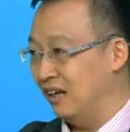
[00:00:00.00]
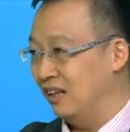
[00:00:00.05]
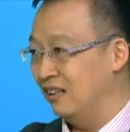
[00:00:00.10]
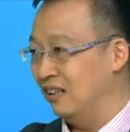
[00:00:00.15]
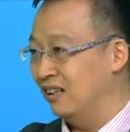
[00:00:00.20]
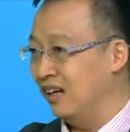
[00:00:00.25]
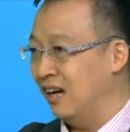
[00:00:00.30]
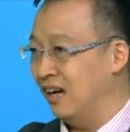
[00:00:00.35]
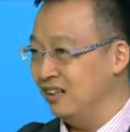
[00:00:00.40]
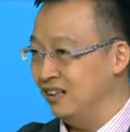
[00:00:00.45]

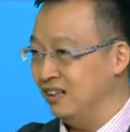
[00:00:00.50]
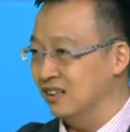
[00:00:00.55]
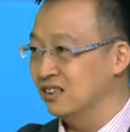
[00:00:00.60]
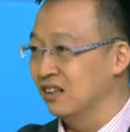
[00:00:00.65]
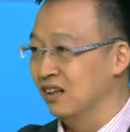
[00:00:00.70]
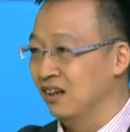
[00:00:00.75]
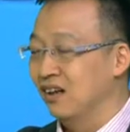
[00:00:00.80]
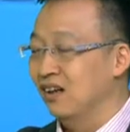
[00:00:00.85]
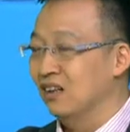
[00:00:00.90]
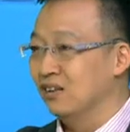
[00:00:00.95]
And that
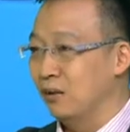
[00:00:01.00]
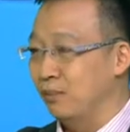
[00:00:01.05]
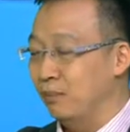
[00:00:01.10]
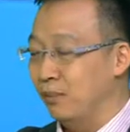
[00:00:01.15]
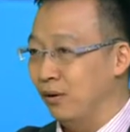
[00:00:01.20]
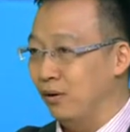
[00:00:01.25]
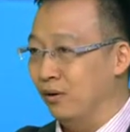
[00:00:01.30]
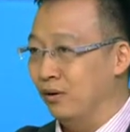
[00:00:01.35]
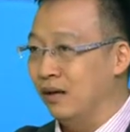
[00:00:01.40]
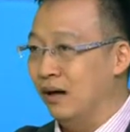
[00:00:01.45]
is the
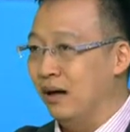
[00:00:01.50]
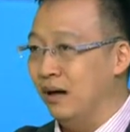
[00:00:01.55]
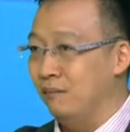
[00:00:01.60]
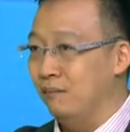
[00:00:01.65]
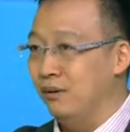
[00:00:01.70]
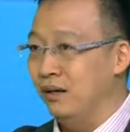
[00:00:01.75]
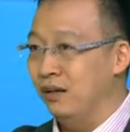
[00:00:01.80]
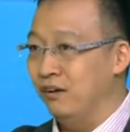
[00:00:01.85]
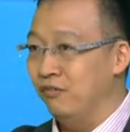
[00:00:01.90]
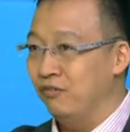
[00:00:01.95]
point. I
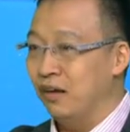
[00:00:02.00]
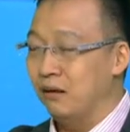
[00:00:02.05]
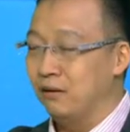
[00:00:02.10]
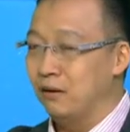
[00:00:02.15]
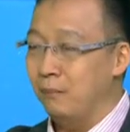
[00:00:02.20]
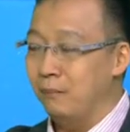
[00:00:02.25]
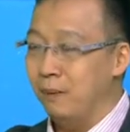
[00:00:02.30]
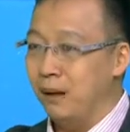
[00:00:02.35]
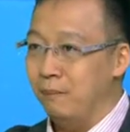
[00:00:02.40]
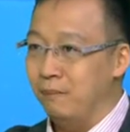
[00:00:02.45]
believe that
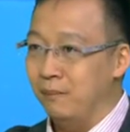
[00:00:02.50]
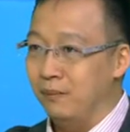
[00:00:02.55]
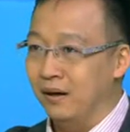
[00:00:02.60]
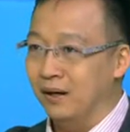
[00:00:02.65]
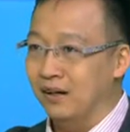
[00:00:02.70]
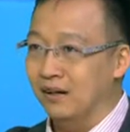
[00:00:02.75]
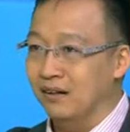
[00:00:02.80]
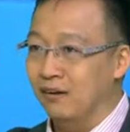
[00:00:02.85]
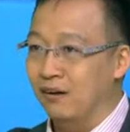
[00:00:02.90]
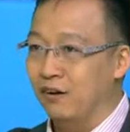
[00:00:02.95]
the
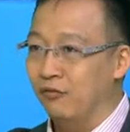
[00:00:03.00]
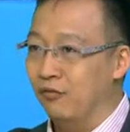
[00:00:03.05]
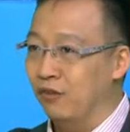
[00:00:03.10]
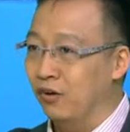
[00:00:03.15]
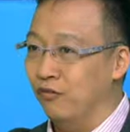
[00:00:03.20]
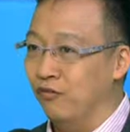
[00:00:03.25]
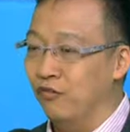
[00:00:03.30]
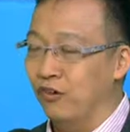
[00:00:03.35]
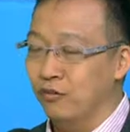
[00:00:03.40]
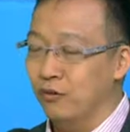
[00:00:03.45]
public, of
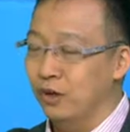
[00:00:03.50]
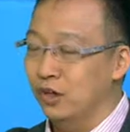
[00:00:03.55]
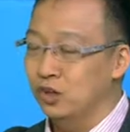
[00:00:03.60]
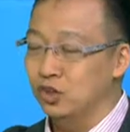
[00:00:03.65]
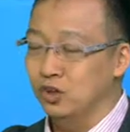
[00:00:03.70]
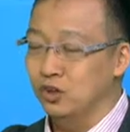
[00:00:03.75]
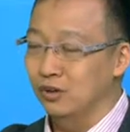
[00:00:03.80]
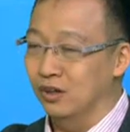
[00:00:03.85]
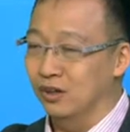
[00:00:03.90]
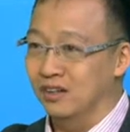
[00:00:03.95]
course, for quite
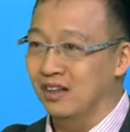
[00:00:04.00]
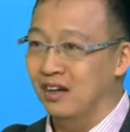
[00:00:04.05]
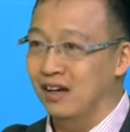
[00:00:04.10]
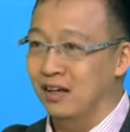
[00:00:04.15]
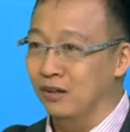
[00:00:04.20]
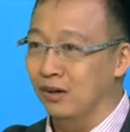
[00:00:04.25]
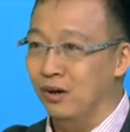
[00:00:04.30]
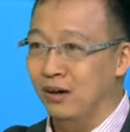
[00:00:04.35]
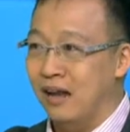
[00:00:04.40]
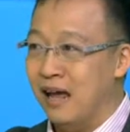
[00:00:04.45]
sure, they
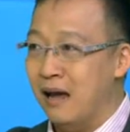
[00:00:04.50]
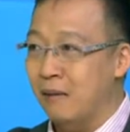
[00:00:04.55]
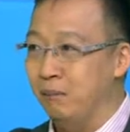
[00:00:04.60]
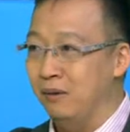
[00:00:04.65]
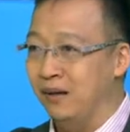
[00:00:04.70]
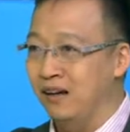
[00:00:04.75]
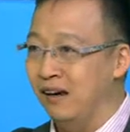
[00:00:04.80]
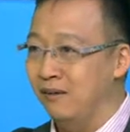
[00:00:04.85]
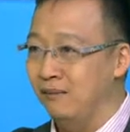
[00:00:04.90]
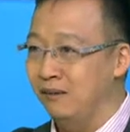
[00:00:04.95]
are not
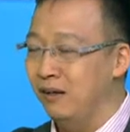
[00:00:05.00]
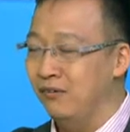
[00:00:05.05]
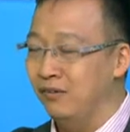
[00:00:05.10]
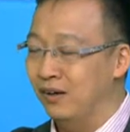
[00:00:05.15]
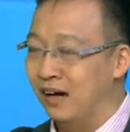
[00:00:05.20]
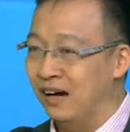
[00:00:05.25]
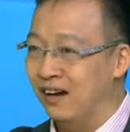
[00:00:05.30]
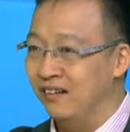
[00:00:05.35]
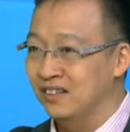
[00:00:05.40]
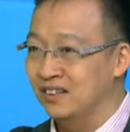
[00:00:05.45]
happy. And
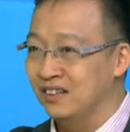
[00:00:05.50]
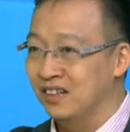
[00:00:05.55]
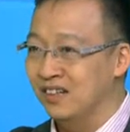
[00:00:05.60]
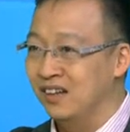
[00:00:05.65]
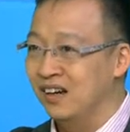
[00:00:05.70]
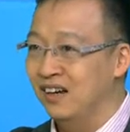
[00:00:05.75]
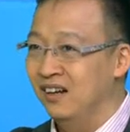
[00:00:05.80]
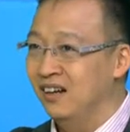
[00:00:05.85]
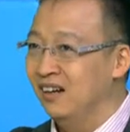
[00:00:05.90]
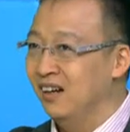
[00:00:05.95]
even I would say
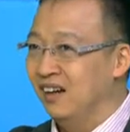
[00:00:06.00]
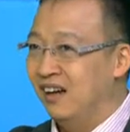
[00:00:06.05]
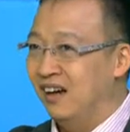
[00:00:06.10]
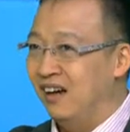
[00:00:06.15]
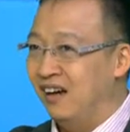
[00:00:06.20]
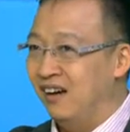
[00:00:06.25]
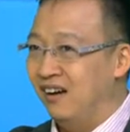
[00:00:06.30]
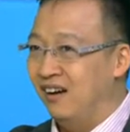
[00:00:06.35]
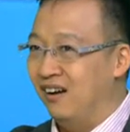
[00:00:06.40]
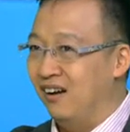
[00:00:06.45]
that,
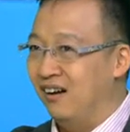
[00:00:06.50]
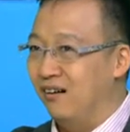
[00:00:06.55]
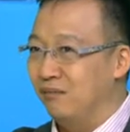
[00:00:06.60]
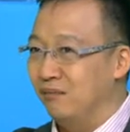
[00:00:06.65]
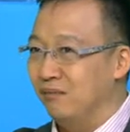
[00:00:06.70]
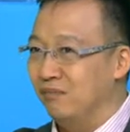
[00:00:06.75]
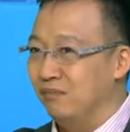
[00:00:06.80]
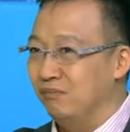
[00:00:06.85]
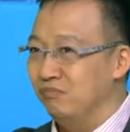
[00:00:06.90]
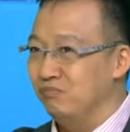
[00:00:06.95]

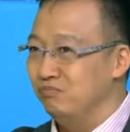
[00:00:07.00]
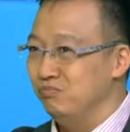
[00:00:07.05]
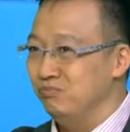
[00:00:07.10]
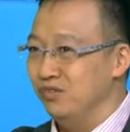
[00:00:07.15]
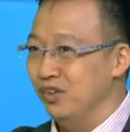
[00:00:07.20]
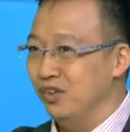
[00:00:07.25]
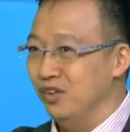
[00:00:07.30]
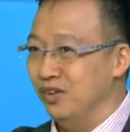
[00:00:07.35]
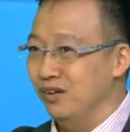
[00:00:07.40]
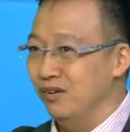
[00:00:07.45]

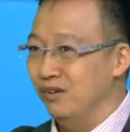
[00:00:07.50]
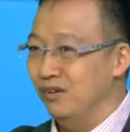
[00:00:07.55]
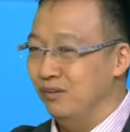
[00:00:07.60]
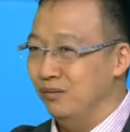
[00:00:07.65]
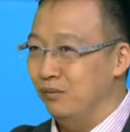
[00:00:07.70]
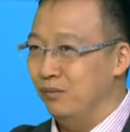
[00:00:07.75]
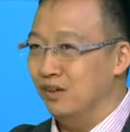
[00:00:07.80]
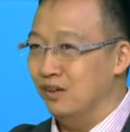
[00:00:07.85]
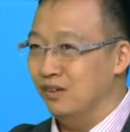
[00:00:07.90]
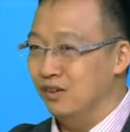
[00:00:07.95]

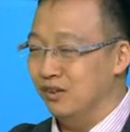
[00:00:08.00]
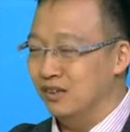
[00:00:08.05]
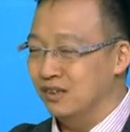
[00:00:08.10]
what